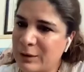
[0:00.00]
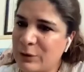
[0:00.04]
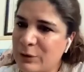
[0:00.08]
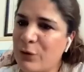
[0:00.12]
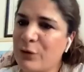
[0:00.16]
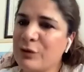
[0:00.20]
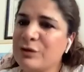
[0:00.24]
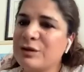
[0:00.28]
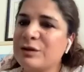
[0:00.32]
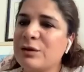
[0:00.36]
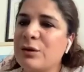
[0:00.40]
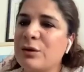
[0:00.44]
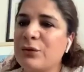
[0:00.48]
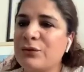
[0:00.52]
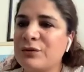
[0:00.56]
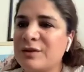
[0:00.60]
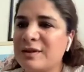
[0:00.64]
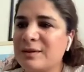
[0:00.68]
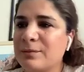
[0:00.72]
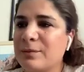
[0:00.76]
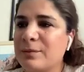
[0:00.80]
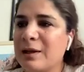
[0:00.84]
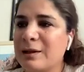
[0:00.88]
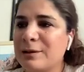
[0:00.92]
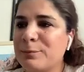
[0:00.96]
because
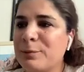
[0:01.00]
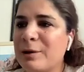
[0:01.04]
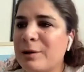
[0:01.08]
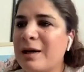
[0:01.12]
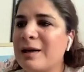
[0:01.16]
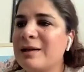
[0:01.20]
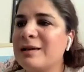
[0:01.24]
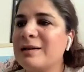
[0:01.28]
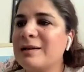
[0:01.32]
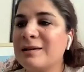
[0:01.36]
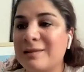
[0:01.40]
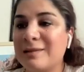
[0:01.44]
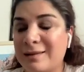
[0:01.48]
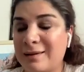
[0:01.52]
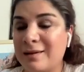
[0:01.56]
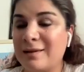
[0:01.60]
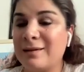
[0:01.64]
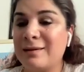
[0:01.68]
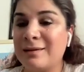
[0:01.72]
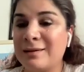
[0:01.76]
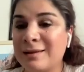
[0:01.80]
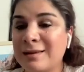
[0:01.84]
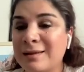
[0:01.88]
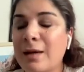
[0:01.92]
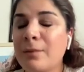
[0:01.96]
of SmartPilot,
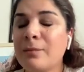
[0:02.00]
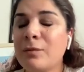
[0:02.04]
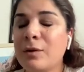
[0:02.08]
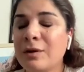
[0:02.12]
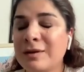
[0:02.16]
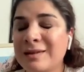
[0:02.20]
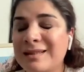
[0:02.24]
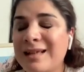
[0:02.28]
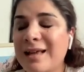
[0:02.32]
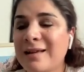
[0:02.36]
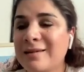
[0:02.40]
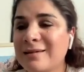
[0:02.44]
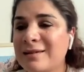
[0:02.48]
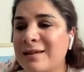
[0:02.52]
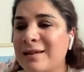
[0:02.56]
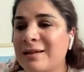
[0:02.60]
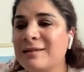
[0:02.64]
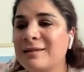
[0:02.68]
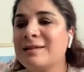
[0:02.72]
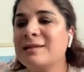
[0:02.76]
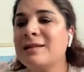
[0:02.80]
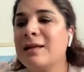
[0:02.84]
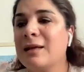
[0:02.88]
some settings